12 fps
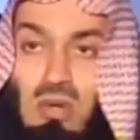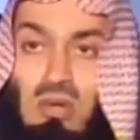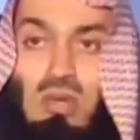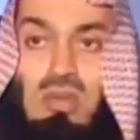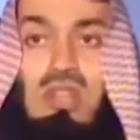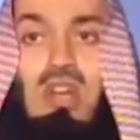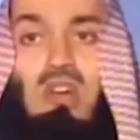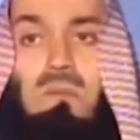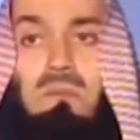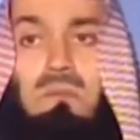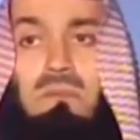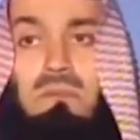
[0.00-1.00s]
They don't lose
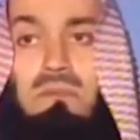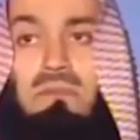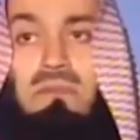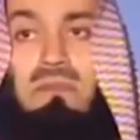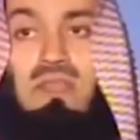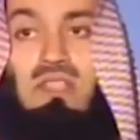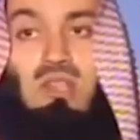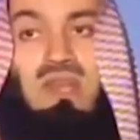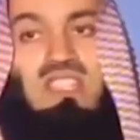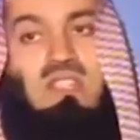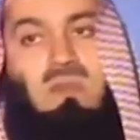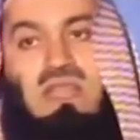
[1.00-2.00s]
hope.
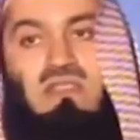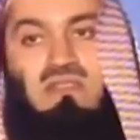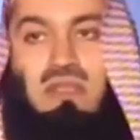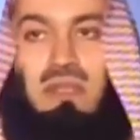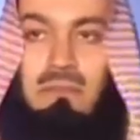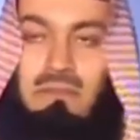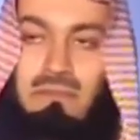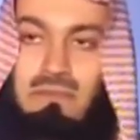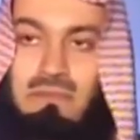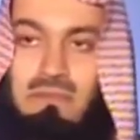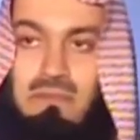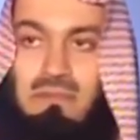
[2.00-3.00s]
So it is better for them.
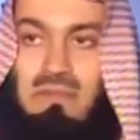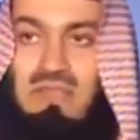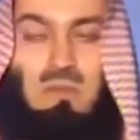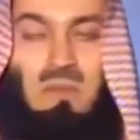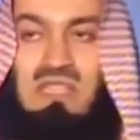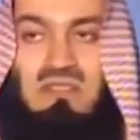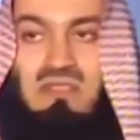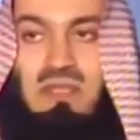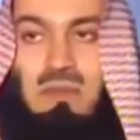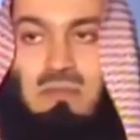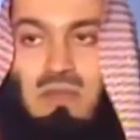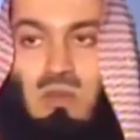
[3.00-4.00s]
It's better
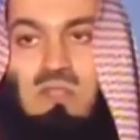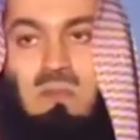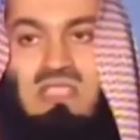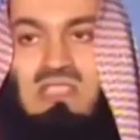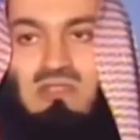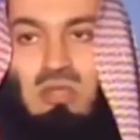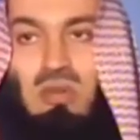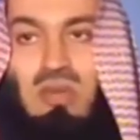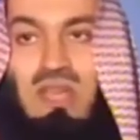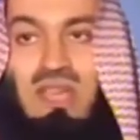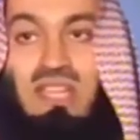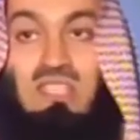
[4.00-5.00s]
for them. What's better for
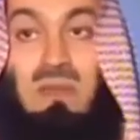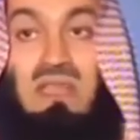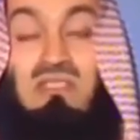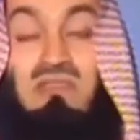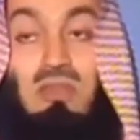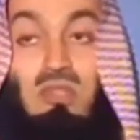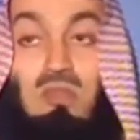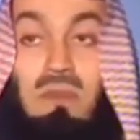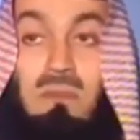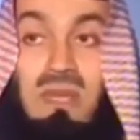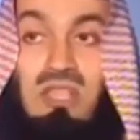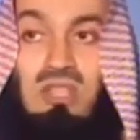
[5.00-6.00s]
you? It's better for you
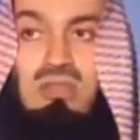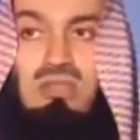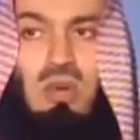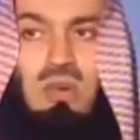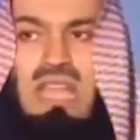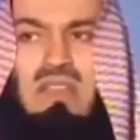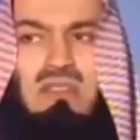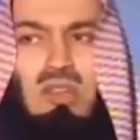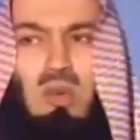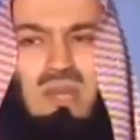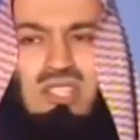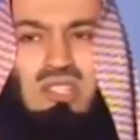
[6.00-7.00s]
to be patient. Don't
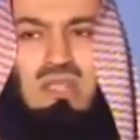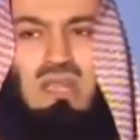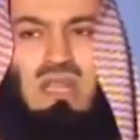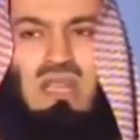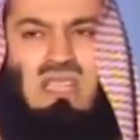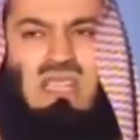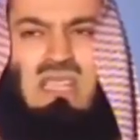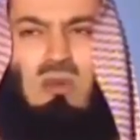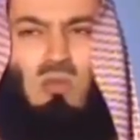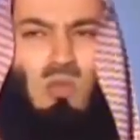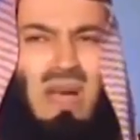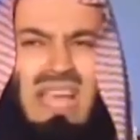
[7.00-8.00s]
ever question Allah. Ya
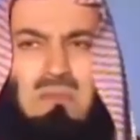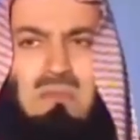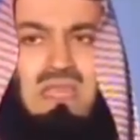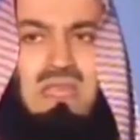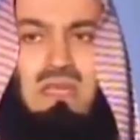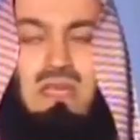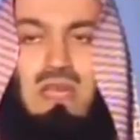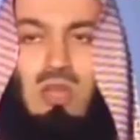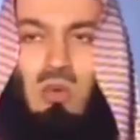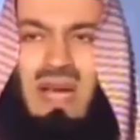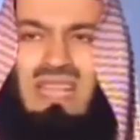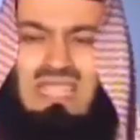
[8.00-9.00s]
Allah, why me?
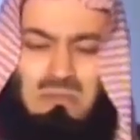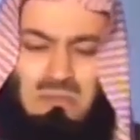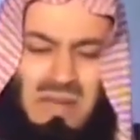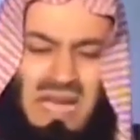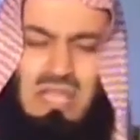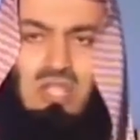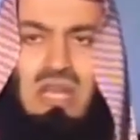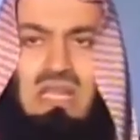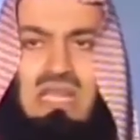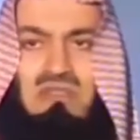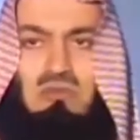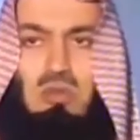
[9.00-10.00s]
Why did my
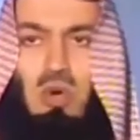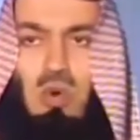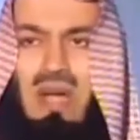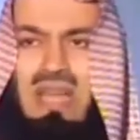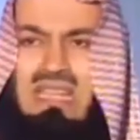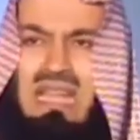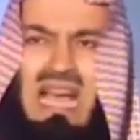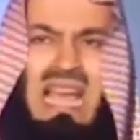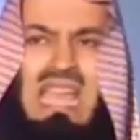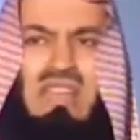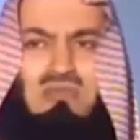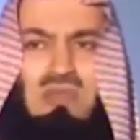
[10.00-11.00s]
child have to go? Why did
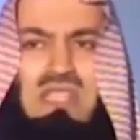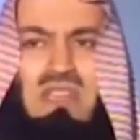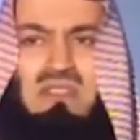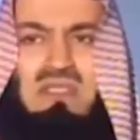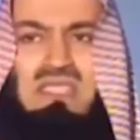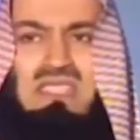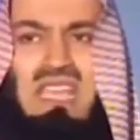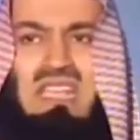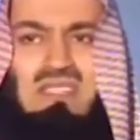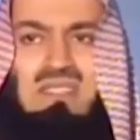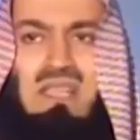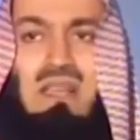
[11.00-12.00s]
I have to suffer this
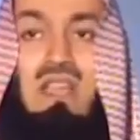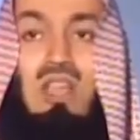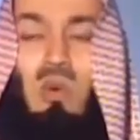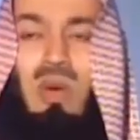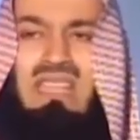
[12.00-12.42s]
cancer?